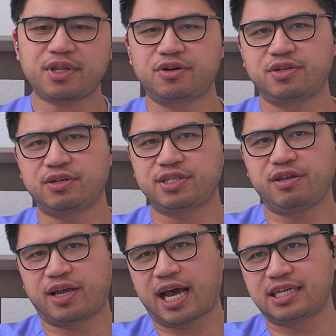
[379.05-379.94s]
Or those of
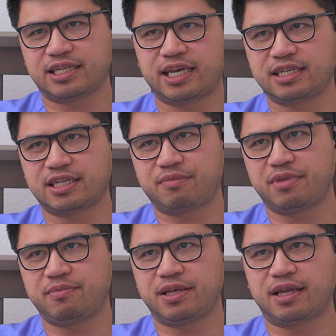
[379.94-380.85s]
you guys, I guess, like
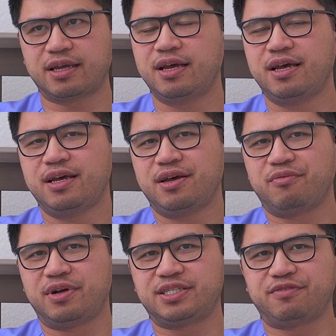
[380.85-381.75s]
maybe like
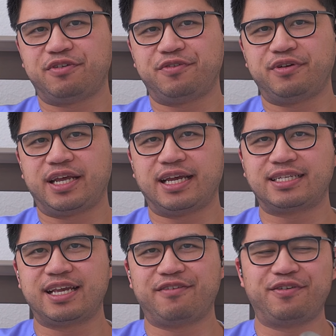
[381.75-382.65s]
once every few
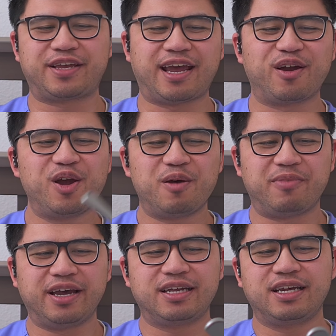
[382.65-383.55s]
days if you care.
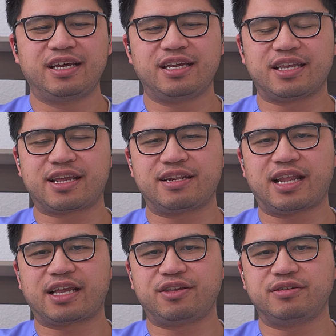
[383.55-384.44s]
But you can
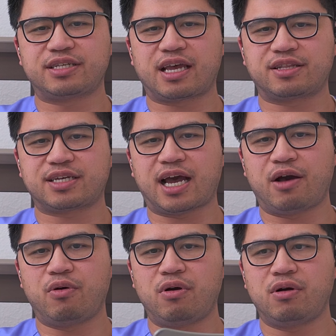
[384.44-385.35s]
like use like a
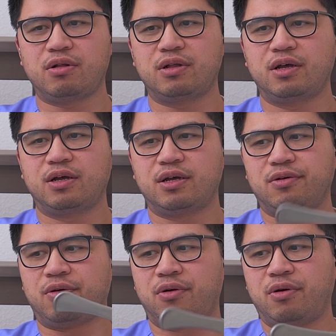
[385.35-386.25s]
towel
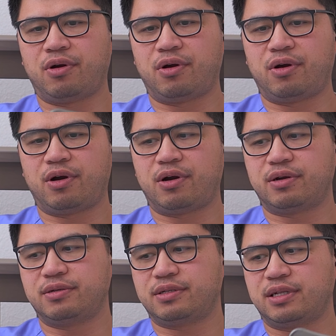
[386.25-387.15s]

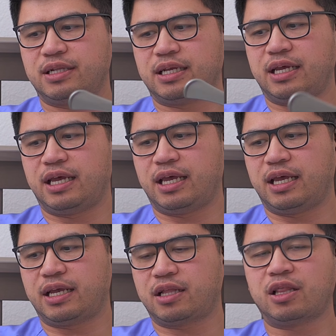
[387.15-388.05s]
or
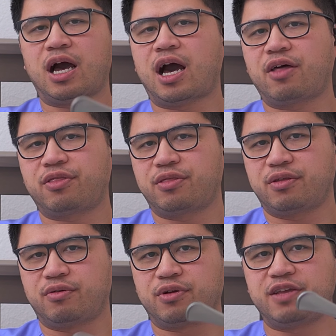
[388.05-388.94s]
a cloth
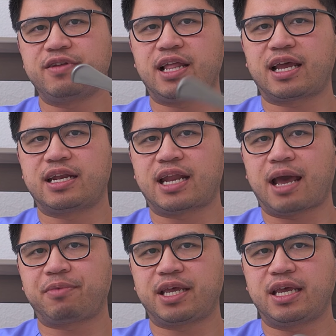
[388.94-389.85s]
or even like a
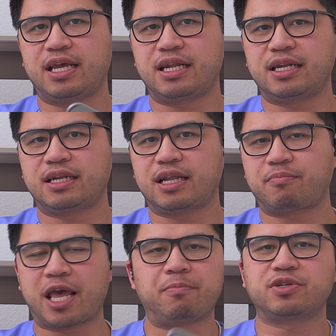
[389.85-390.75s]
napkin, like
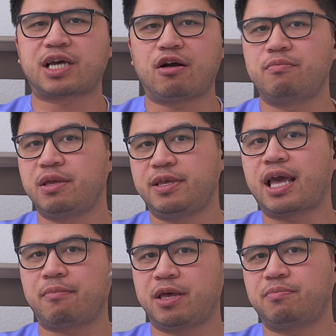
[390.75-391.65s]
paper towel maybe.
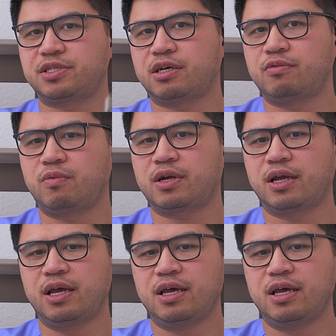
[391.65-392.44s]
Yeah, paper towel will work.